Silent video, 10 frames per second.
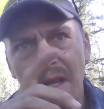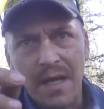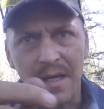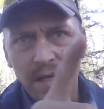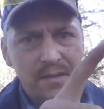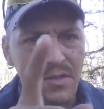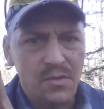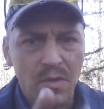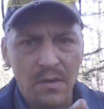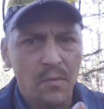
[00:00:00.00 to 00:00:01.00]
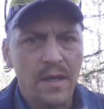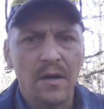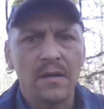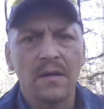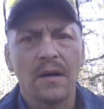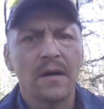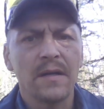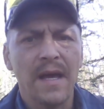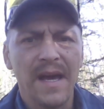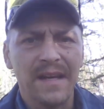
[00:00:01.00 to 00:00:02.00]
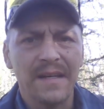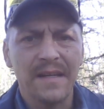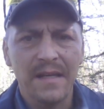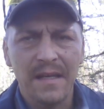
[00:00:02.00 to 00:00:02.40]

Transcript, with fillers: It, it just it went on and on, and